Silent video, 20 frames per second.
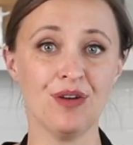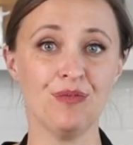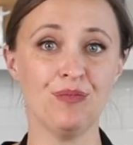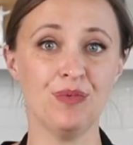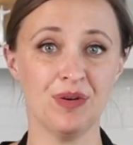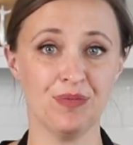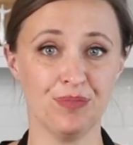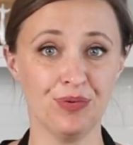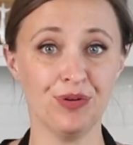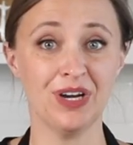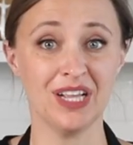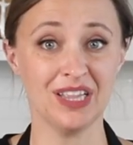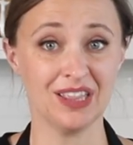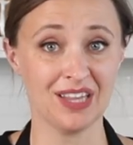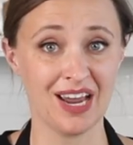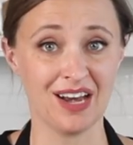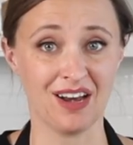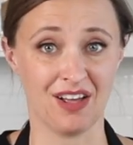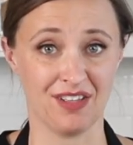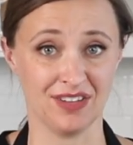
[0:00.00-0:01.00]
went pretty
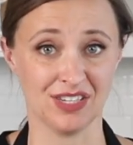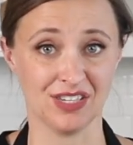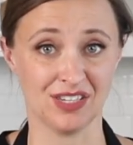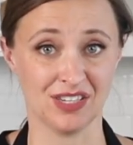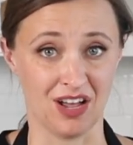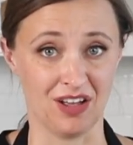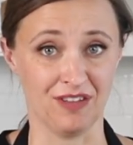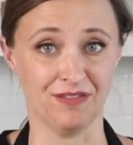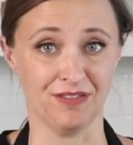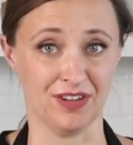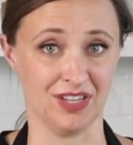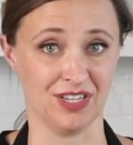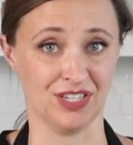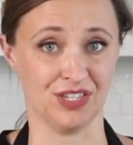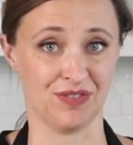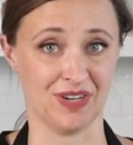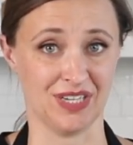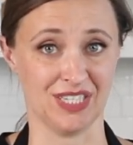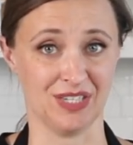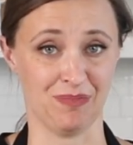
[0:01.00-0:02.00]
light on the salt for this
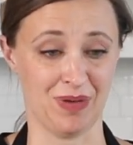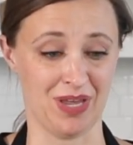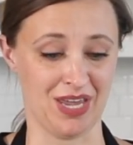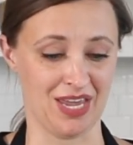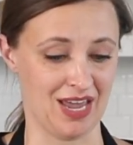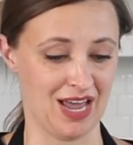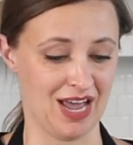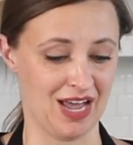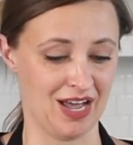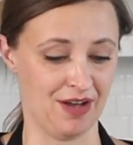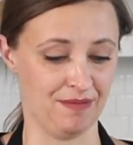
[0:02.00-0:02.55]
recipe.